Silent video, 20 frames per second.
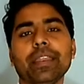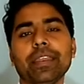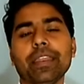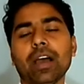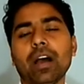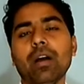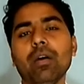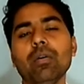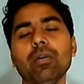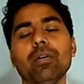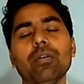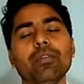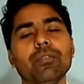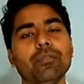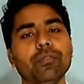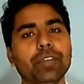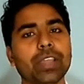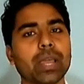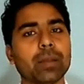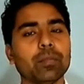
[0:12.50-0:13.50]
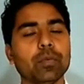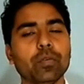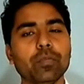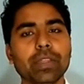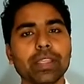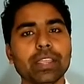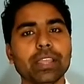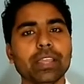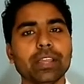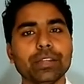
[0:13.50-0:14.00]
Now we are
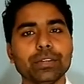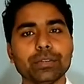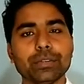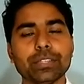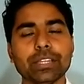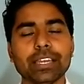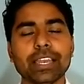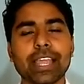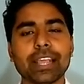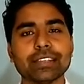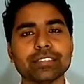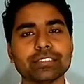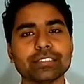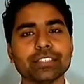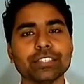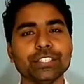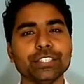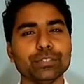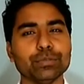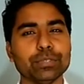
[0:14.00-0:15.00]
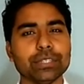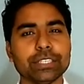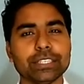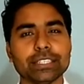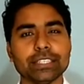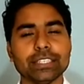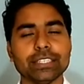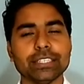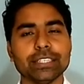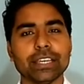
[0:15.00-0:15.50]
moving to the next
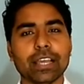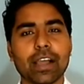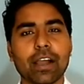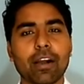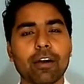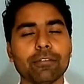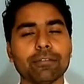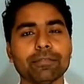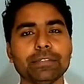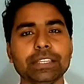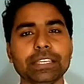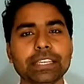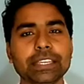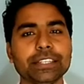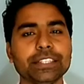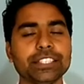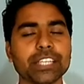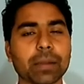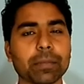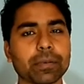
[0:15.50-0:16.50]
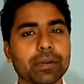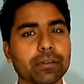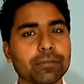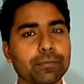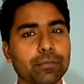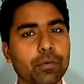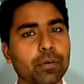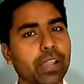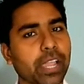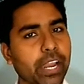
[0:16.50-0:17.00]
unit of the chapter
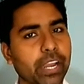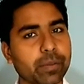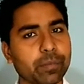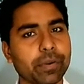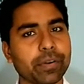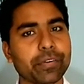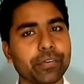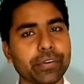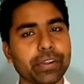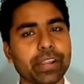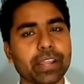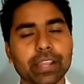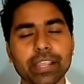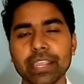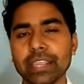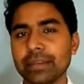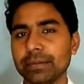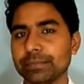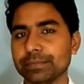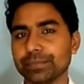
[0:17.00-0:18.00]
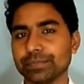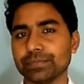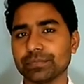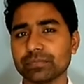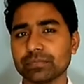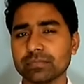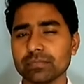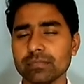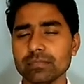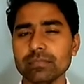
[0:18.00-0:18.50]
4 calorimetry again.
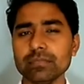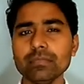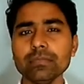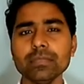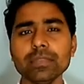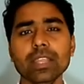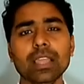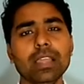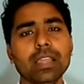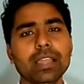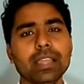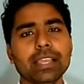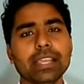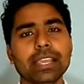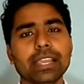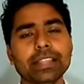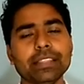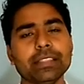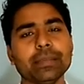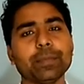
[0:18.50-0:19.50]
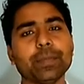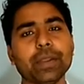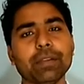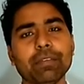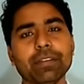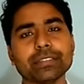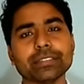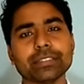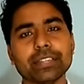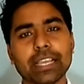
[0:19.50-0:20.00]
In the
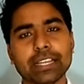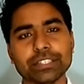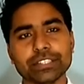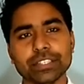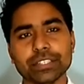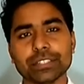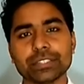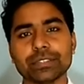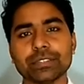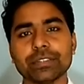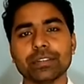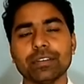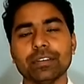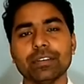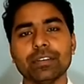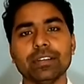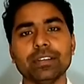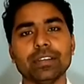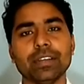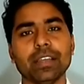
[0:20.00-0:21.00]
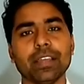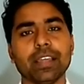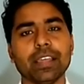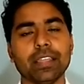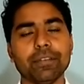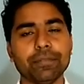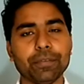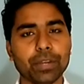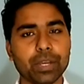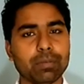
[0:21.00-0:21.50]
previous lectures,
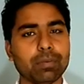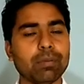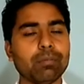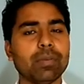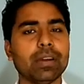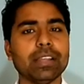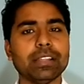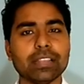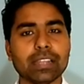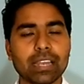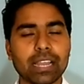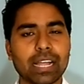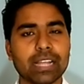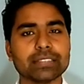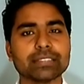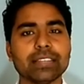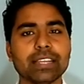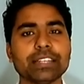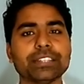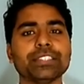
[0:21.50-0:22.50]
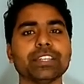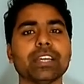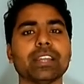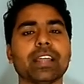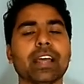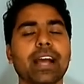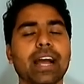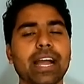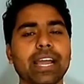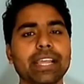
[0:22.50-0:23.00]
if you remember, in the last
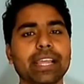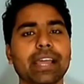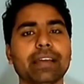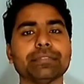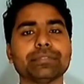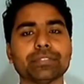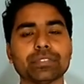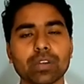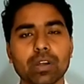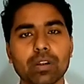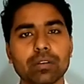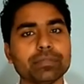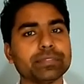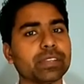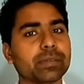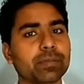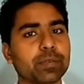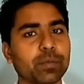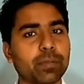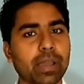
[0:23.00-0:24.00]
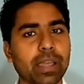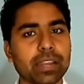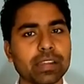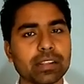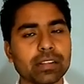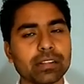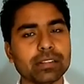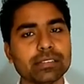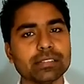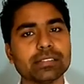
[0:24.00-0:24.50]
lecture I have solved some
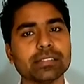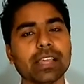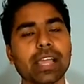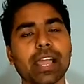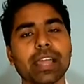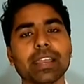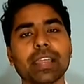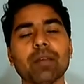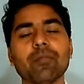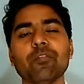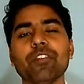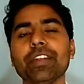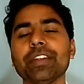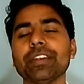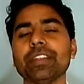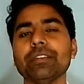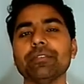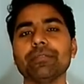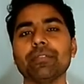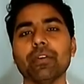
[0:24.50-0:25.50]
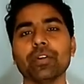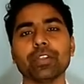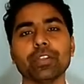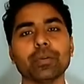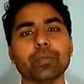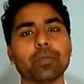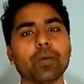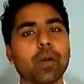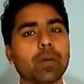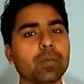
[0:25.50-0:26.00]
numericals and I am waiting for
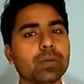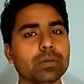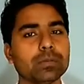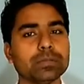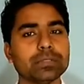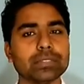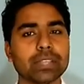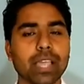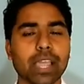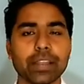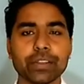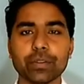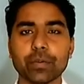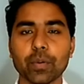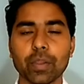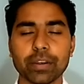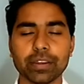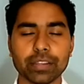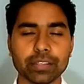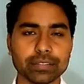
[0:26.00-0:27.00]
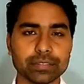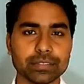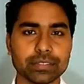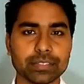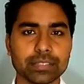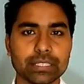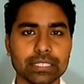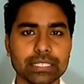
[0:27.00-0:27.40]
your problems and queries.